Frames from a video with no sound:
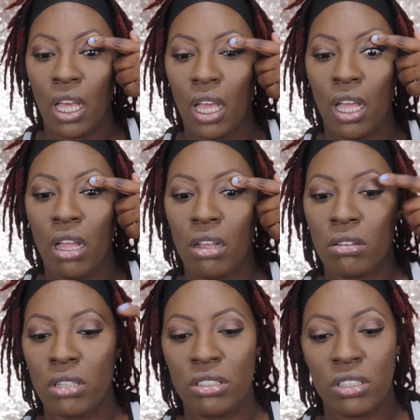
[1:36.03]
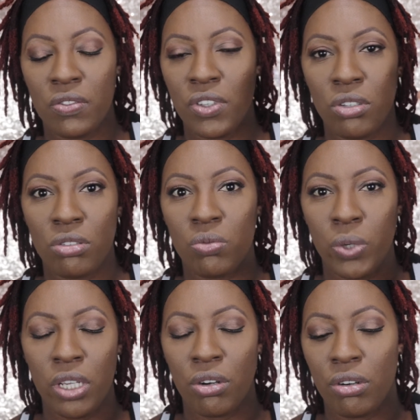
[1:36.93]
oh, it just feels
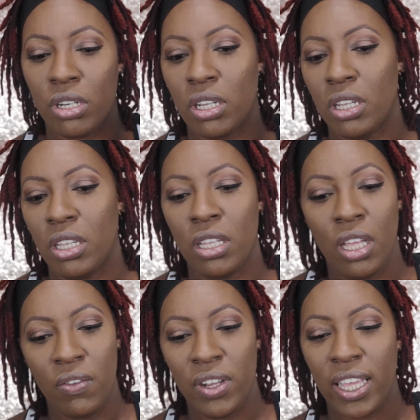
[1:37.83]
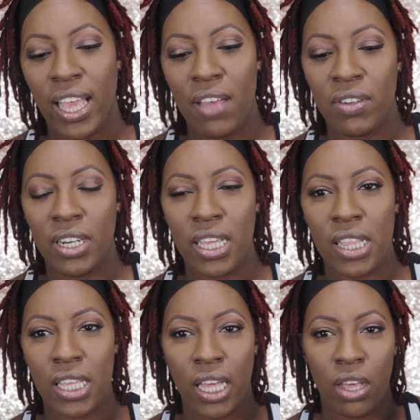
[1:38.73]
weird. I feel like I have a
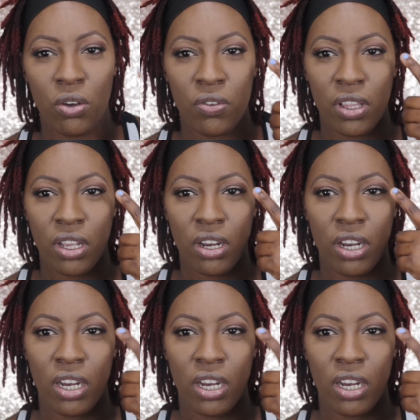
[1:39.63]
lazy eye over there.